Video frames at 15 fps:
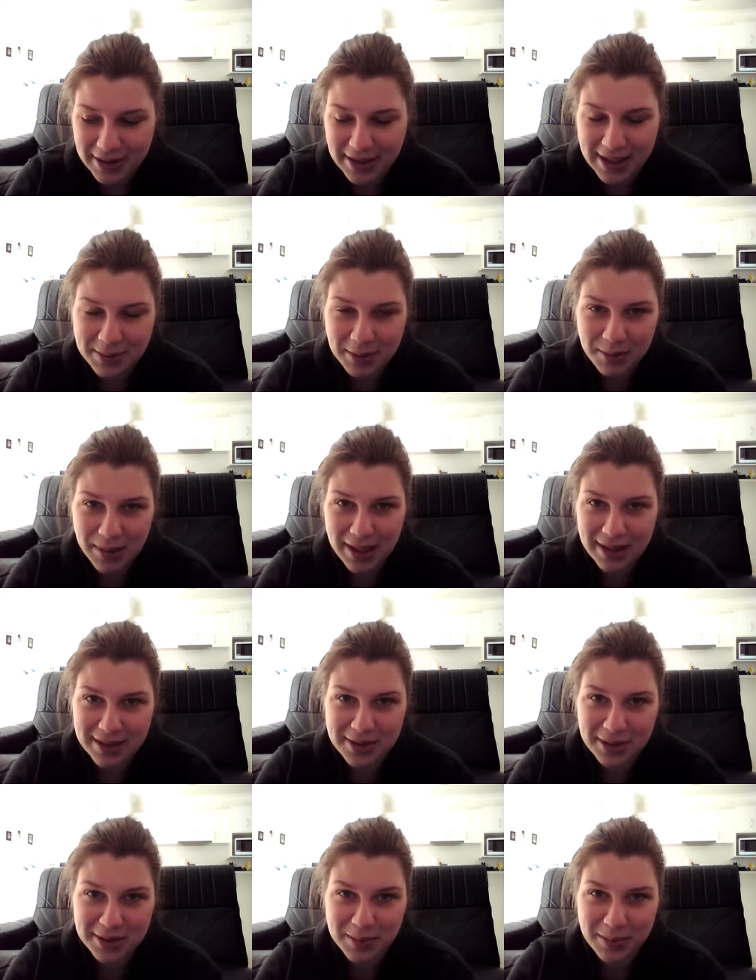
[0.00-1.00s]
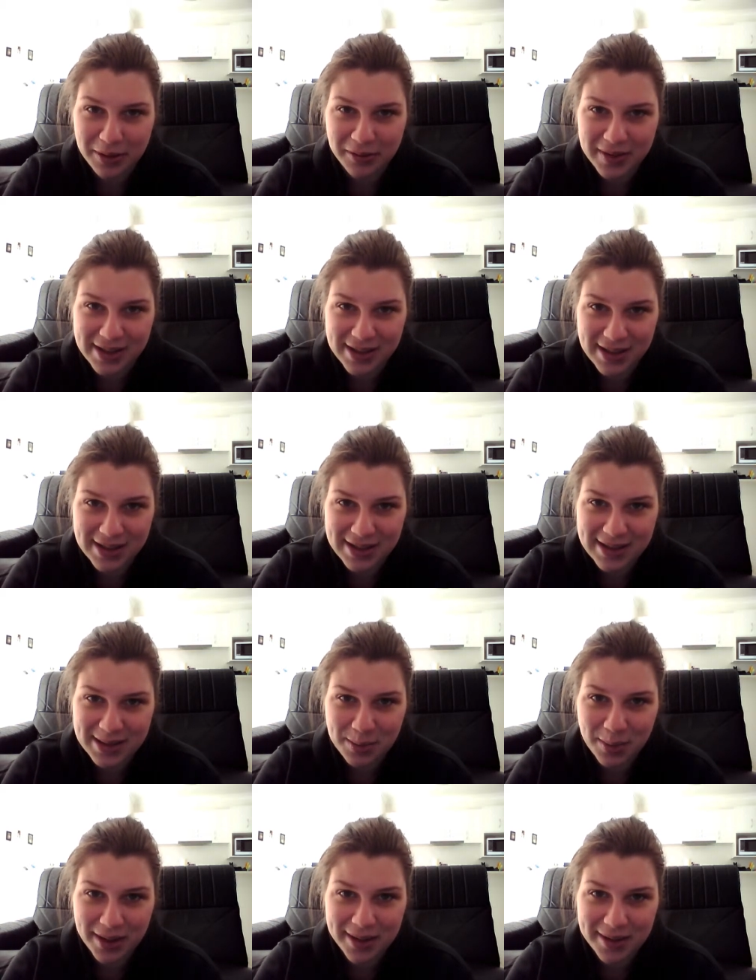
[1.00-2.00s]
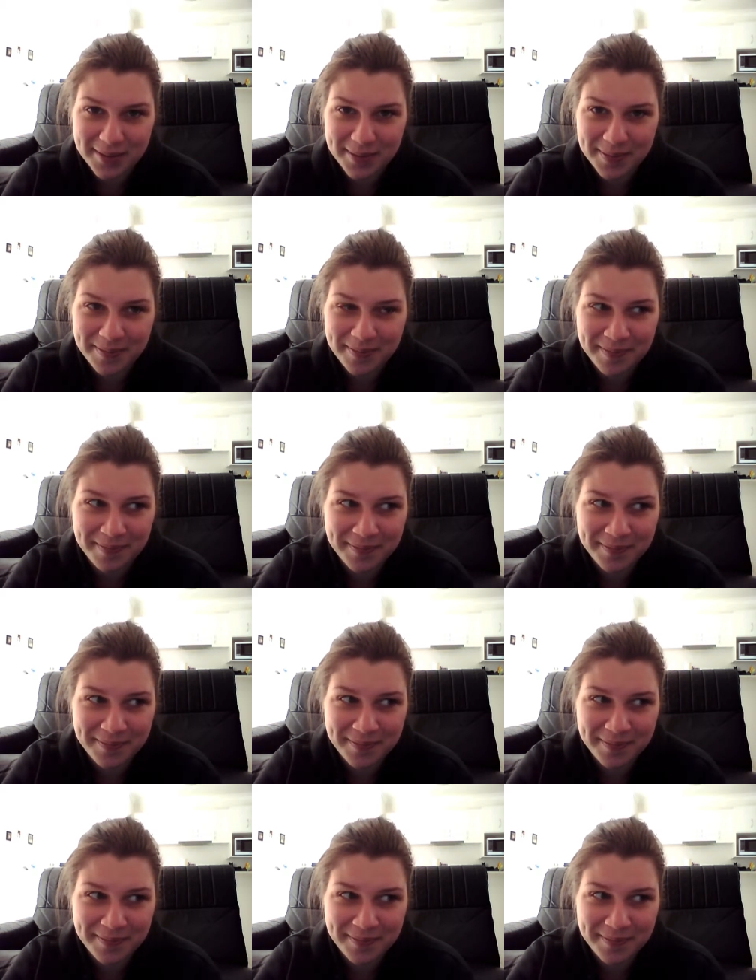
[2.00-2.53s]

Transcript: um, that's when my next hospital visit is, but